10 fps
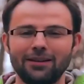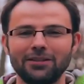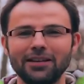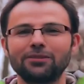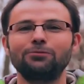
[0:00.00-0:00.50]
So
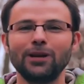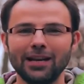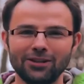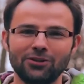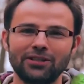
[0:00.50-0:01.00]
that's a
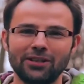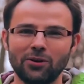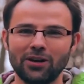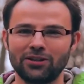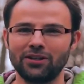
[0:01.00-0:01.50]
really interesting
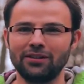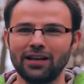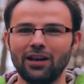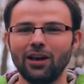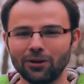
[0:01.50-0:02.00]
question
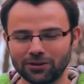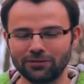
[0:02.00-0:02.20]
that lots